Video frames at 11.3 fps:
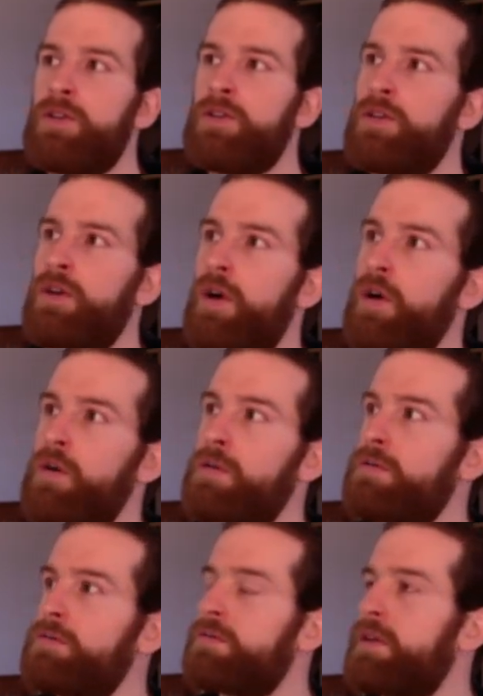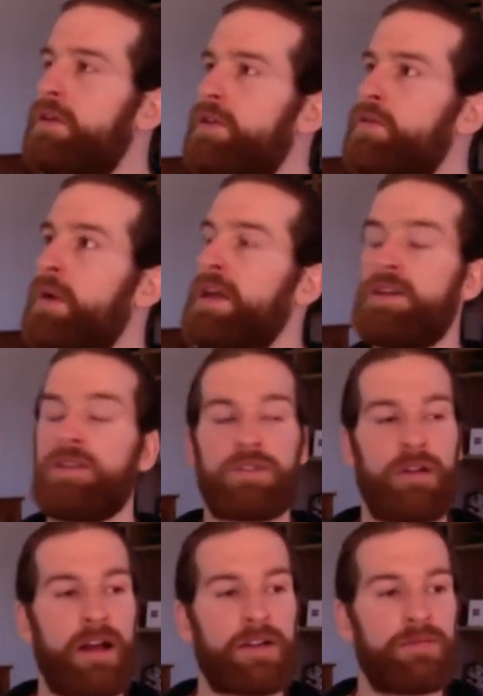the way you
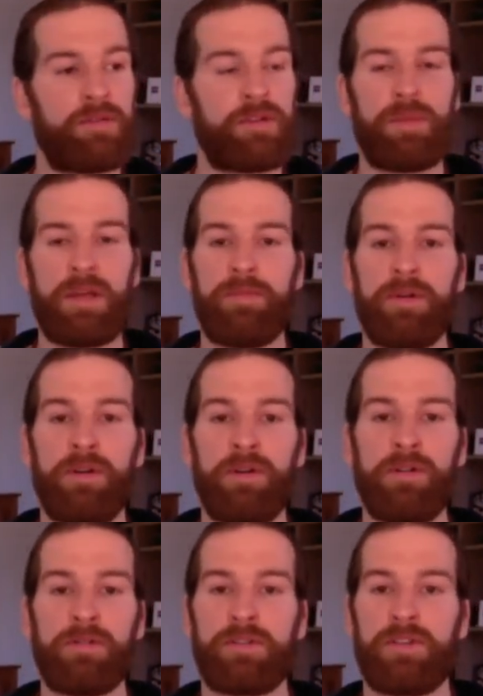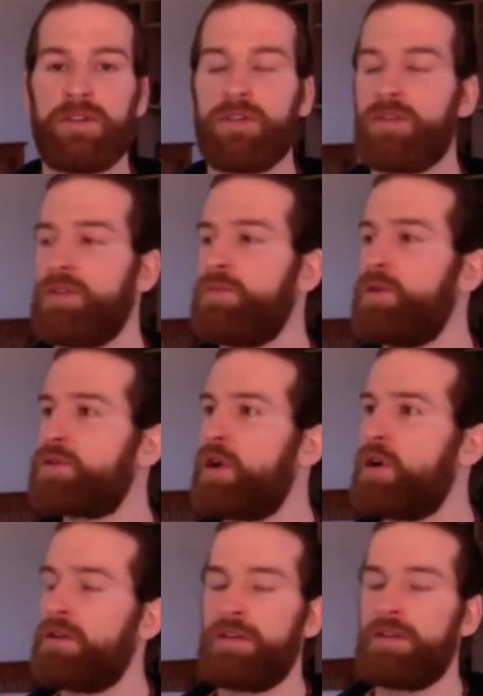interact with people, you're more
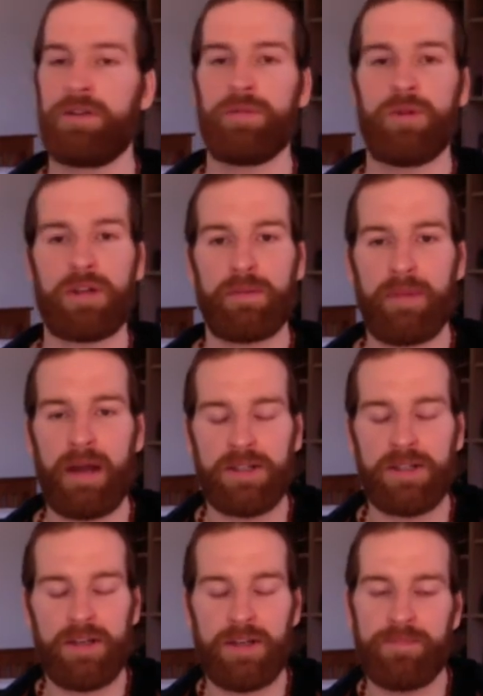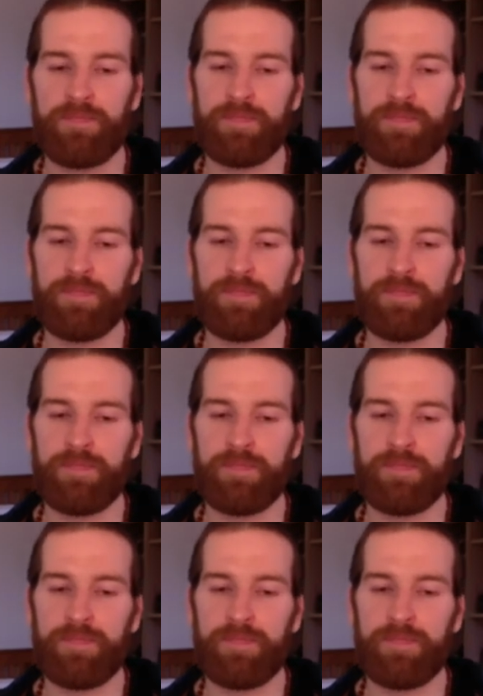tolerant, you're more compassionate.